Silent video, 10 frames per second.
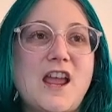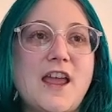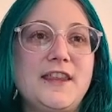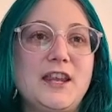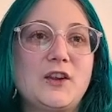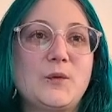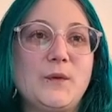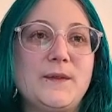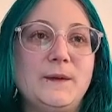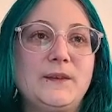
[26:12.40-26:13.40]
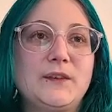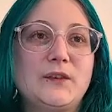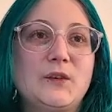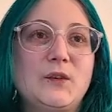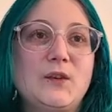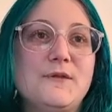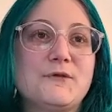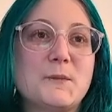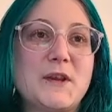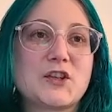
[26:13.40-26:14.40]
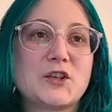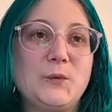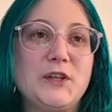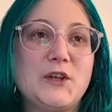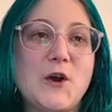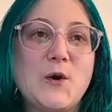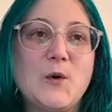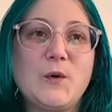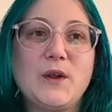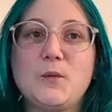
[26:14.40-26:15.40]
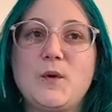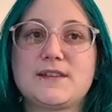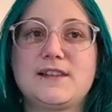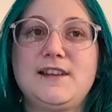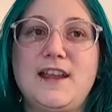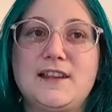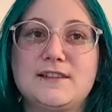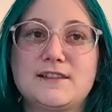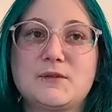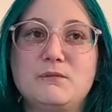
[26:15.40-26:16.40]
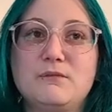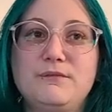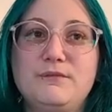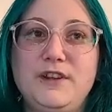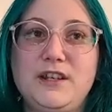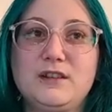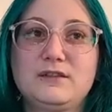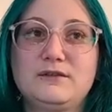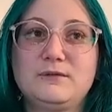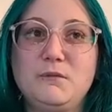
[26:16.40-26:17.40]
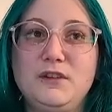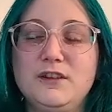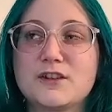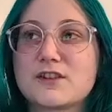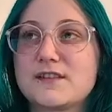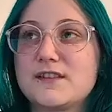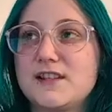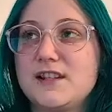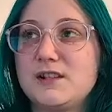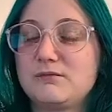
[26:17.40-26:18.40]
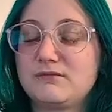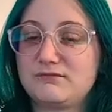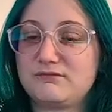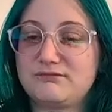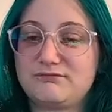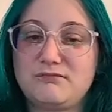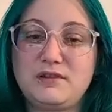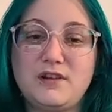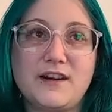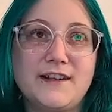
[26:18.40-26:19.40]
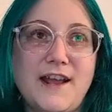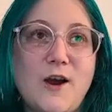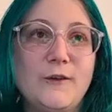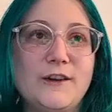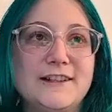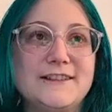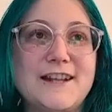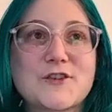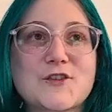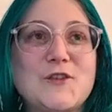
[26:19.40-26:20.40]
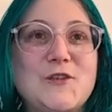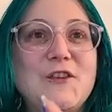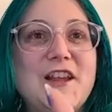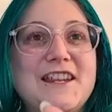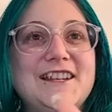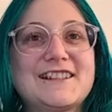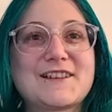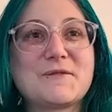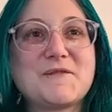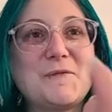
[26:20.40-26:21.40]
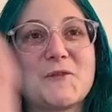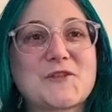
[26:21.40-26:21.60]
think with this information we know it wasn't as like maliciously plotted out and intentional like some people